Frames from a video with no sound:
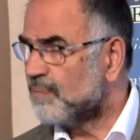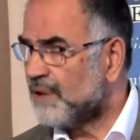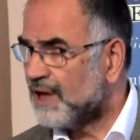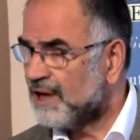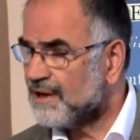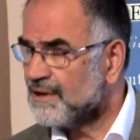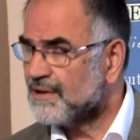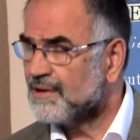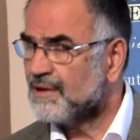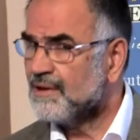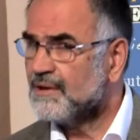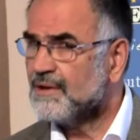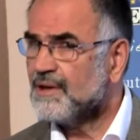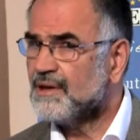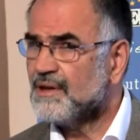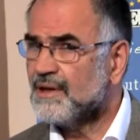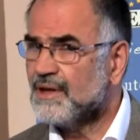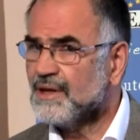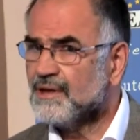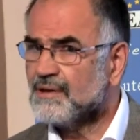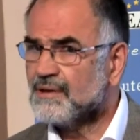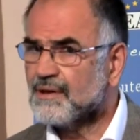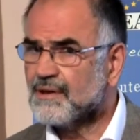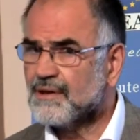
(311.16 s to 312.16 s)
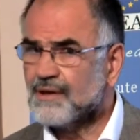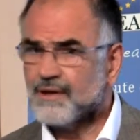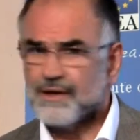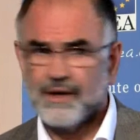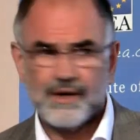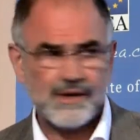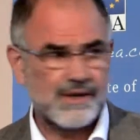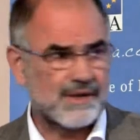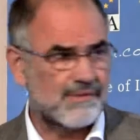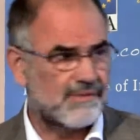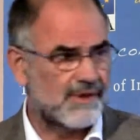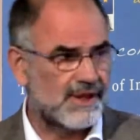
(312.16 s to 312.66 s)
pests and diseases, the
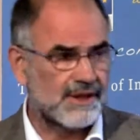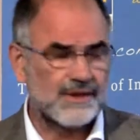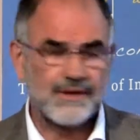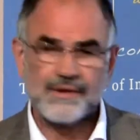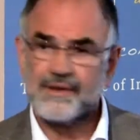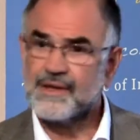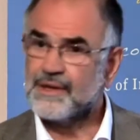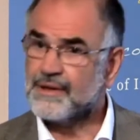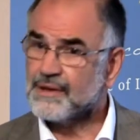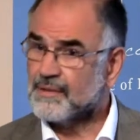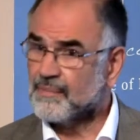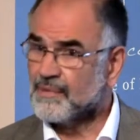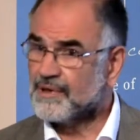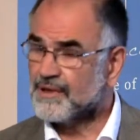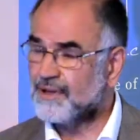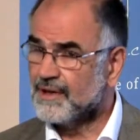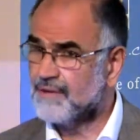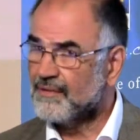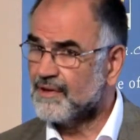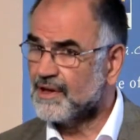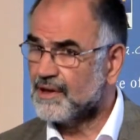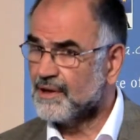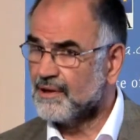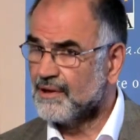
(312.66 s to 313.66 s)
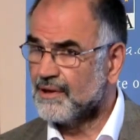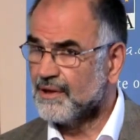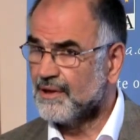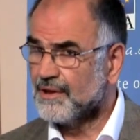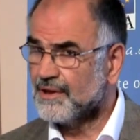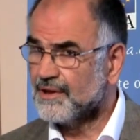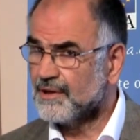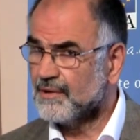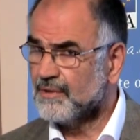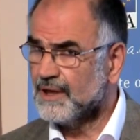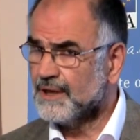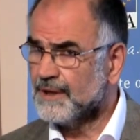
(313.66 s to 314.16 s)
loss of ecosystem services, and
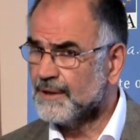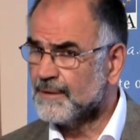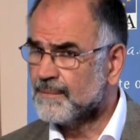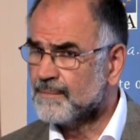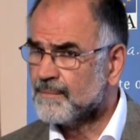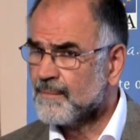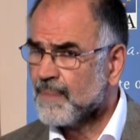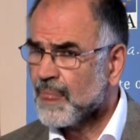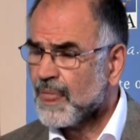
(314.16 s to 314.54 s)
so on.